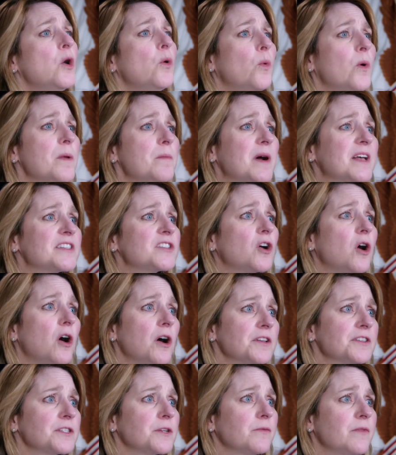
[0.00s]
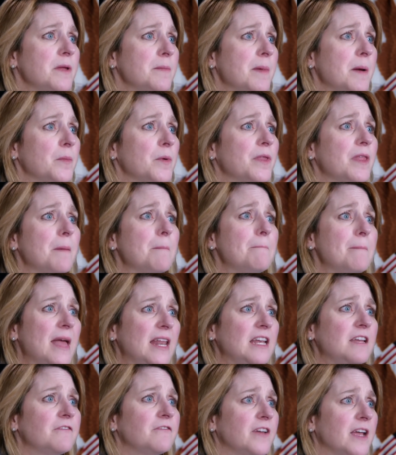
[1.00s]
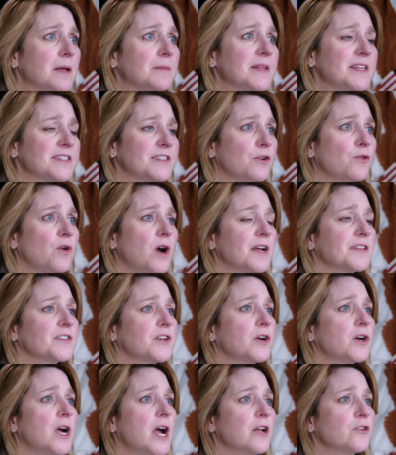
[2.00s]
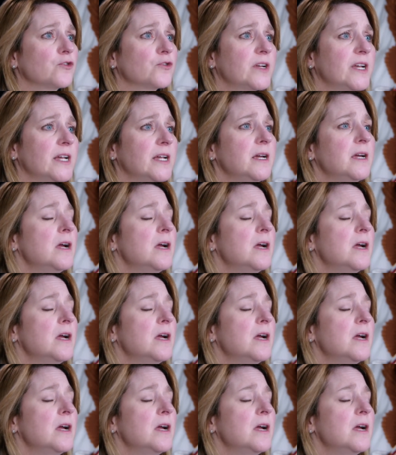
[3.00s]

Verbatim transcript: We must also remember that many families across our country